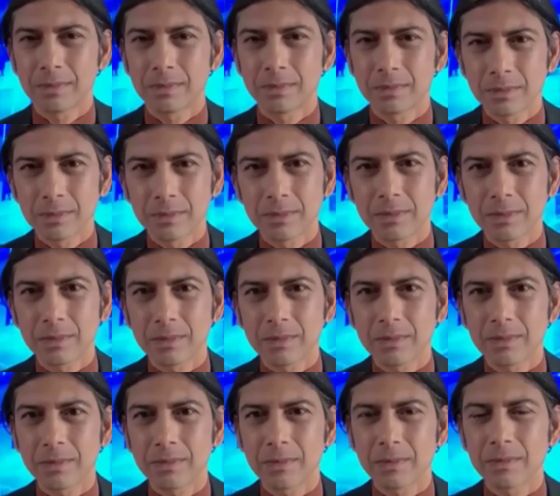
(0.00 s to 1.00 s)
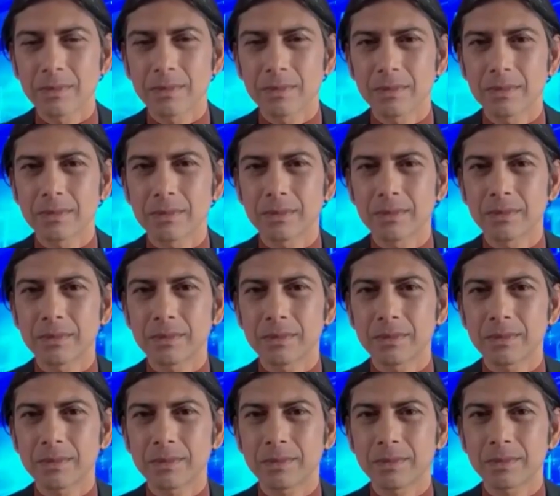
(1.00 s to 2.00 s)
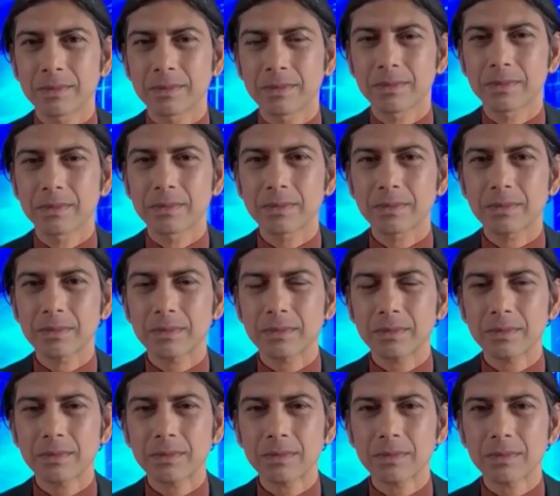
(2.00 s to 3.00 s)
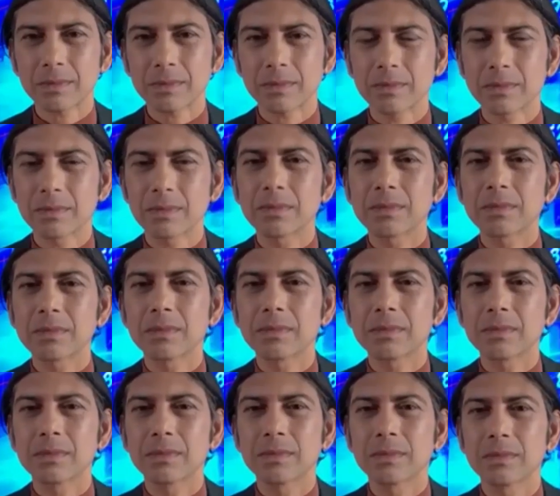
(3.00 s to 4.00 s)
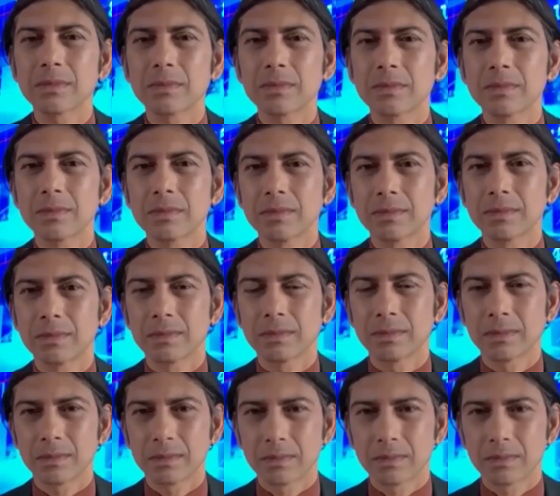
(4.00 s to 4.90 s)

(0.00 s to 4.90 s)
(not speaking)